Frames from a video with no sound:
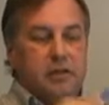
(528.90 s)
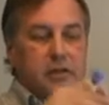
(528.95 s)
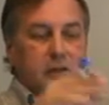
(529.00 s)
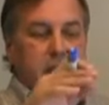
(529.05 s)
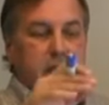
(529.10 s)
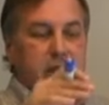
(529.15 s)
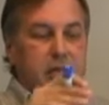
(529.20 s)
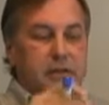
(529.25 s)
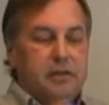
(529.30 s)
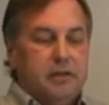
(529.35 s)

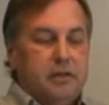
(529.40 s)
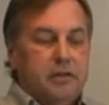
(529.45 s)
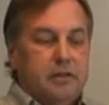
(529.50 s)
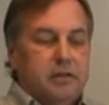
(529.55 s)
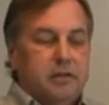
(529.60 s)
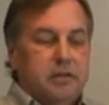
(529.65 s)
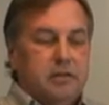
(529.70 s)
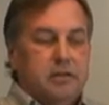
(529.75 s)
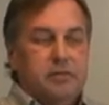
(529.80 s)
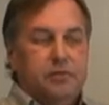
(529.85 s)
And
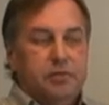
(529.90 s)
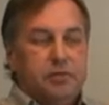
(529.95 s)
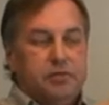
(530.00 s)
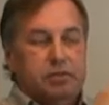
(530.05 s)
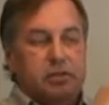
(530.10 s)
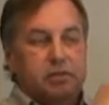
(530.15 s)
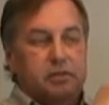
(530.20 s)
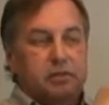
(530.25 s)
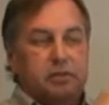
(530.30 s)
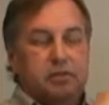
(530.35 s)
if you
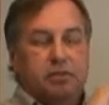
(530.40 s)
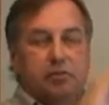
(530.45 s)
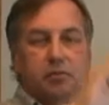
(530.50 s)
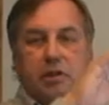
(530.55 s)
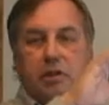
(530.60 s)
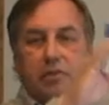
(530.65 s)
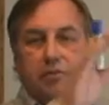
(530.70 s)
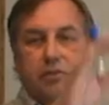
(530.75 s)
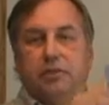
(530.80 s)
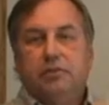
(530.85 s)
see
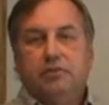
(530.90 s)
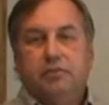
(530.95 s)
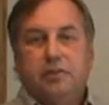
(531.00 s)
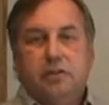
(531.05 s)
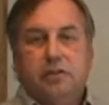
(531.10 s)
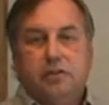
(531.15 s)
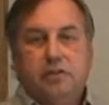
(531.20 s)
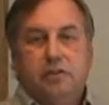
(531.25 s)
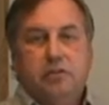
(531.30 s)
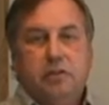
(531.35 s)
whenever you're
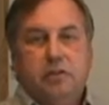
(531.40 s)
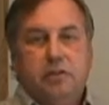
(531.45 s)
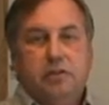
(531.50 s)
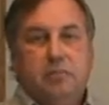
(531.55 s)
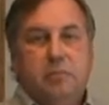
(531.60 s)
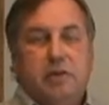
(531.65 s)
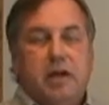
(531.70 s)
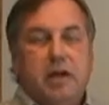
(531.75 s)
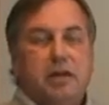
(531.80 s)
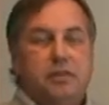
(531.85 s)
finished doing your
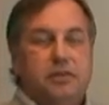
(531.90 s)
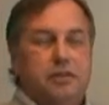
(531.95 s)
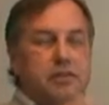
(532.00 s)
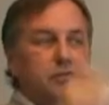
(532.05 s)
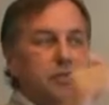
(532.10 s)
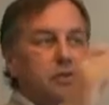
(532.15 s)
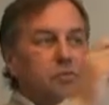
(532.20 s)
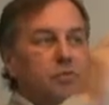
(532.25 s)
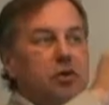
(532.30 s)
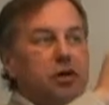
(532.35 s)
math,
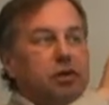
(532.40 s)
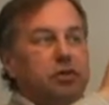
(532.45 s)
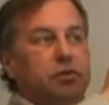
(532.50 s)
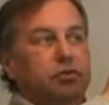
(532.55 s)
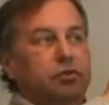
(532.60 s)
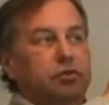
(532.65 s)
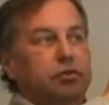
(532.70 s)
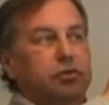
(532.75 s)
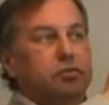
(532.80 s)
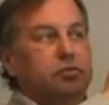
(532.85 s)
if you want
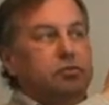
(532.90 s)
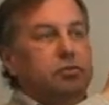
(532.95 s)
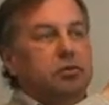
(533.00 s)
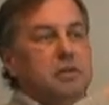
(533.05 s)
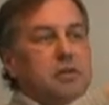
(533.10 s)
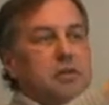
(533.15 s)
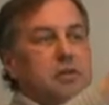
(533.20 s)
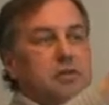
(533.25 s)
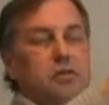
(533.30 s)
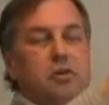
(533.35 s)
to
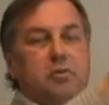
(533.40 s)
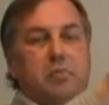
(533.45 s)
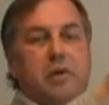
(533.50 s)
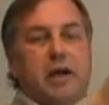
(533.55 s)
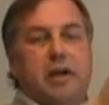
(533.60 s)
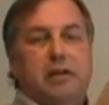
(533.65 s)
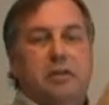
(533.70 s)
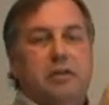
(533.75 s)
go back